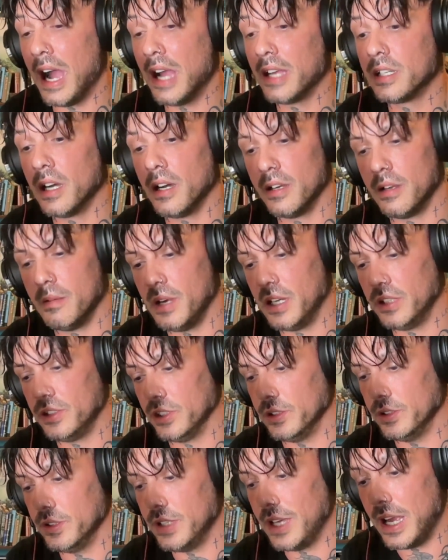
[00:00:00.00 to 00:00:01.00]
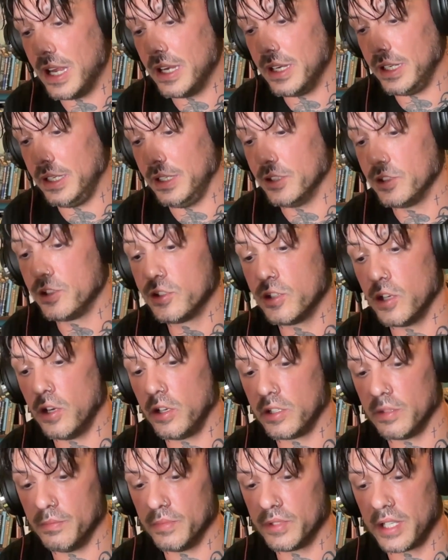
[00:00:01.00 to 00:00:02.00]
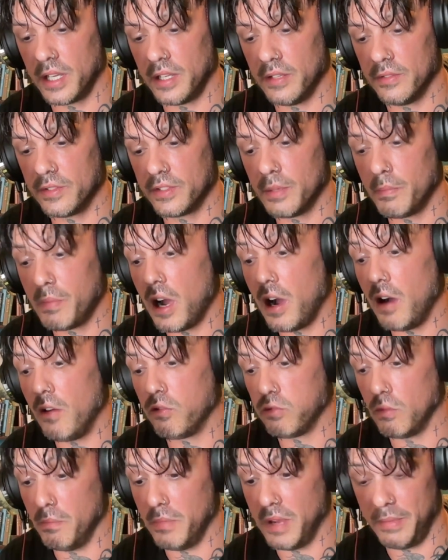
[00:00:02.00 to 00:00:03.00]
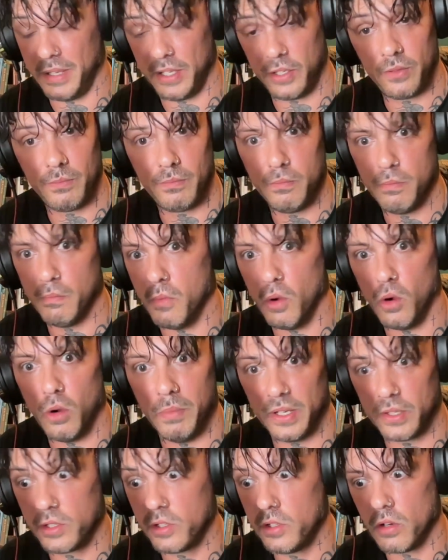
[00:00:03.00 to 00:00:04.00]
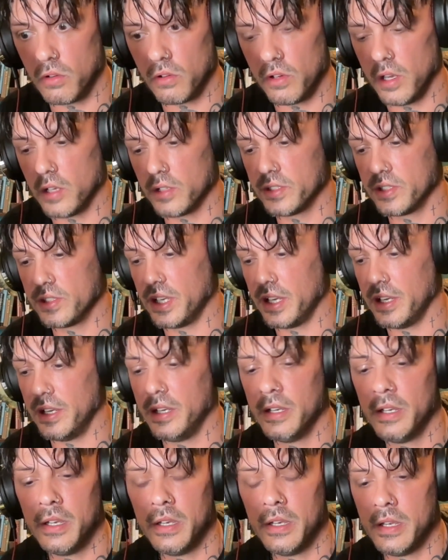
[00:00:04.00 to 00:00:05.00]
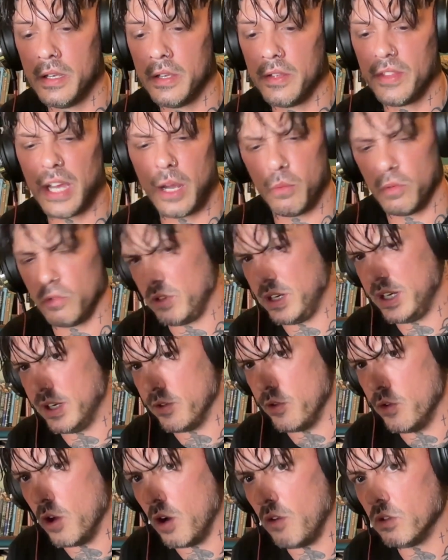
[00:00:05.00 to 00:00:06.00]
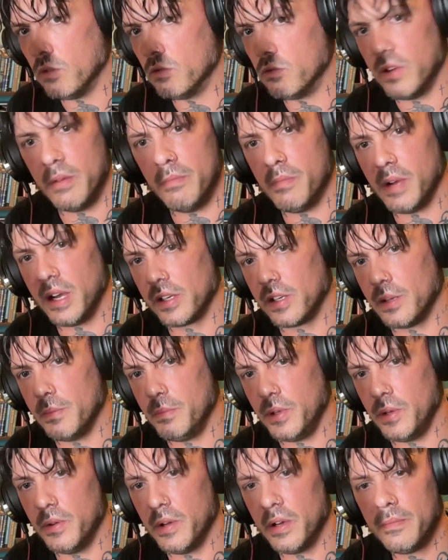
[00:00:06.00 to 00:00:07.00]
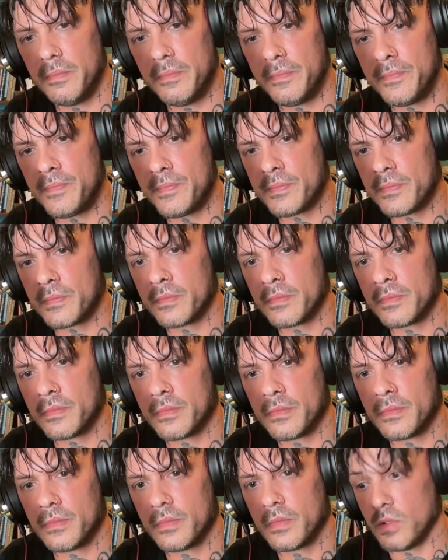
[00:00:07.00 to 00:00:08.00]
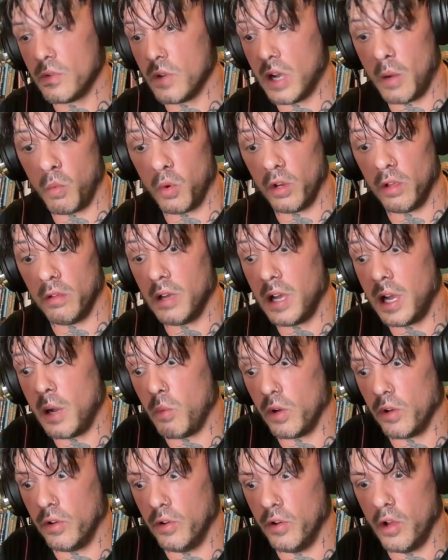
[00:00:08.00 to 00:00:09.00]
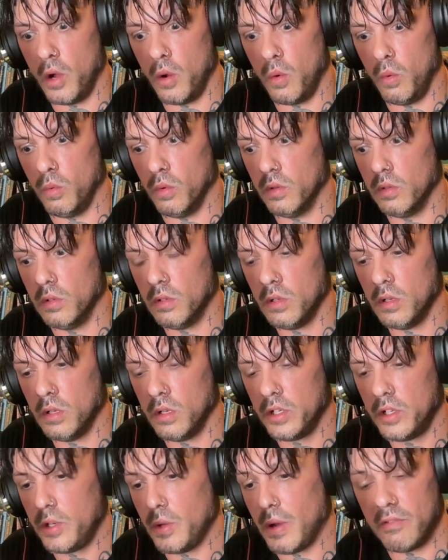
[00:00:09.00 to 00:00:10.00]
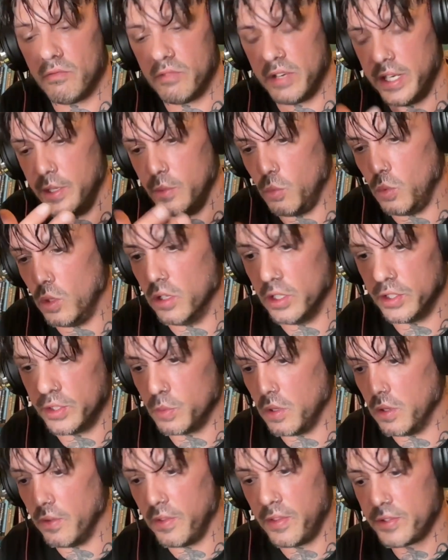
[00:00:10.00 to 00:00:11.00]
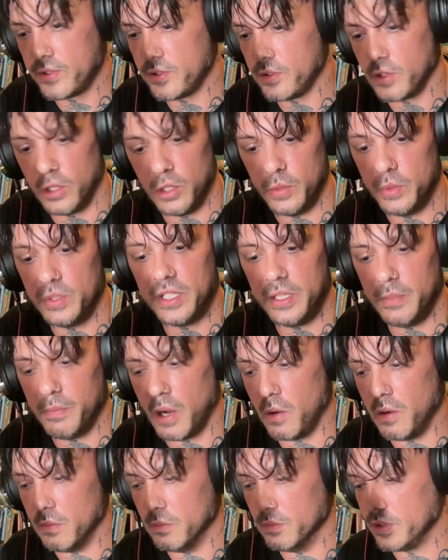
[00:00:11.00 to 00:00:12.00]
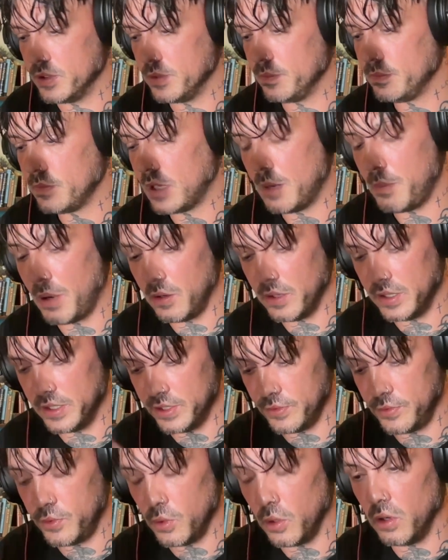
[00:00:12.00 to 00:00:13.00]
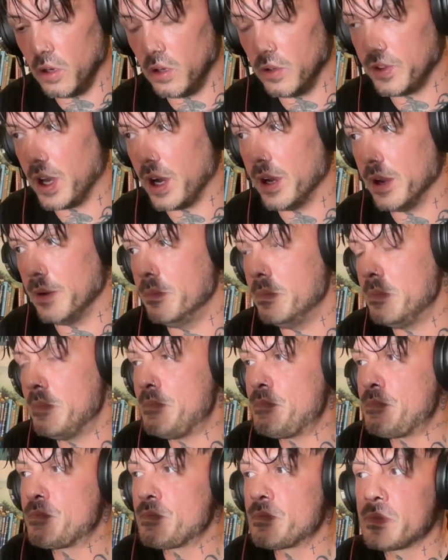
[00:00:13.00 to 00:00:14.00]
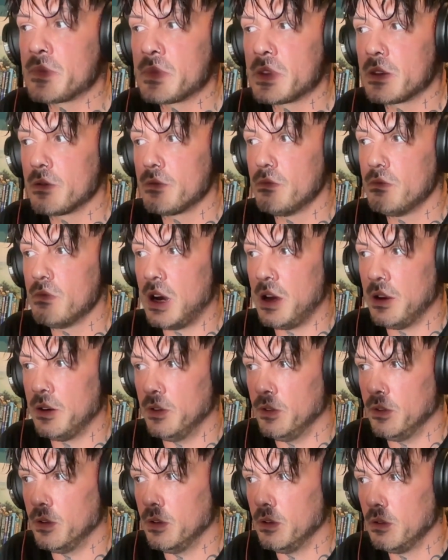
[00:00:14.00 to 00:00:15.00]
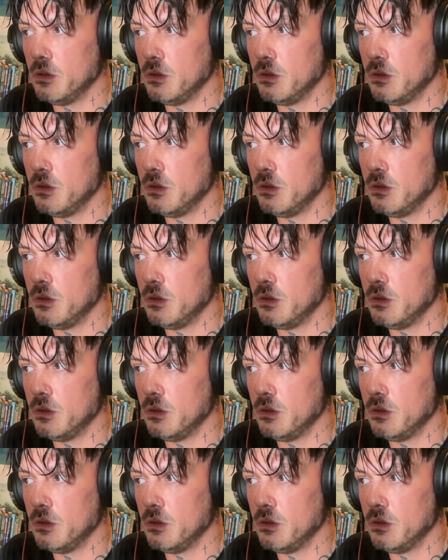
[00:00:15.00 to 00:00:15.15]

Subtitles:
can't imagine any circumstance apart from maybe morbid curiosity that I would read a novel written by a computer. I want to know. I read Wordsworth's Lucy poems about his daughter dying, and